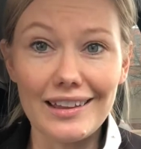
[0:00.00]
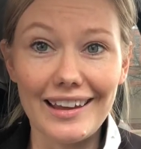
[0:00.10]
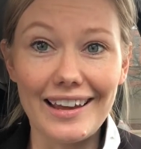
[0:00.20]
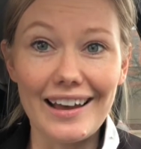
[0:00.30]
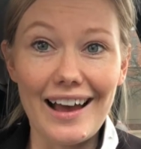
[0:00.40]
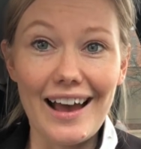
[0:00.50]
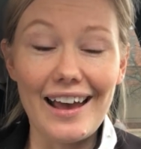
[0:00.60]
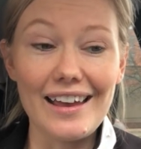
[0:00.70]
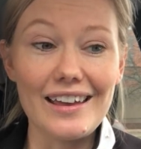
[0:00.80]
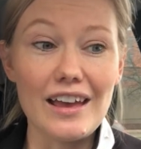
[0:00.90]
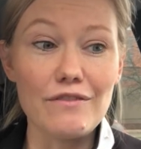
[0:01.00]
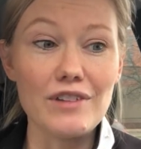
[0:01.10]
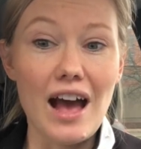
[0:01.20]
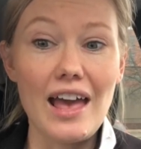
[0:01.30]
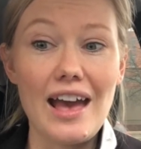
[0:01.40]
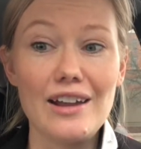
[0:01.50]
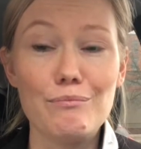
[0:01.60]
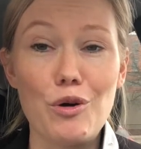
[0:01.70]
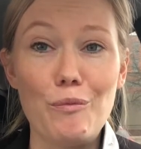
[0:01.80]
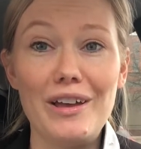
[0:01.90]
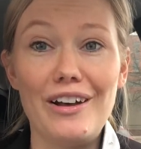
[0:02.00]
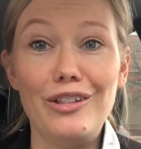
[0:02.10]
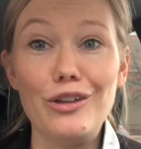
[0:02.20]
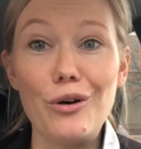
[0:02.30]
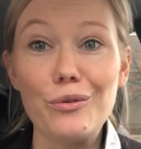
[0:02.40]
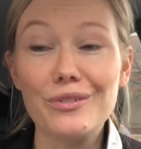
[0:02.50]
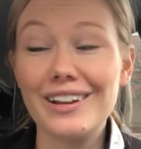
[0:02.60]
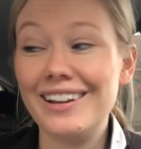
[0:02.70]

Like I have not had a moment alone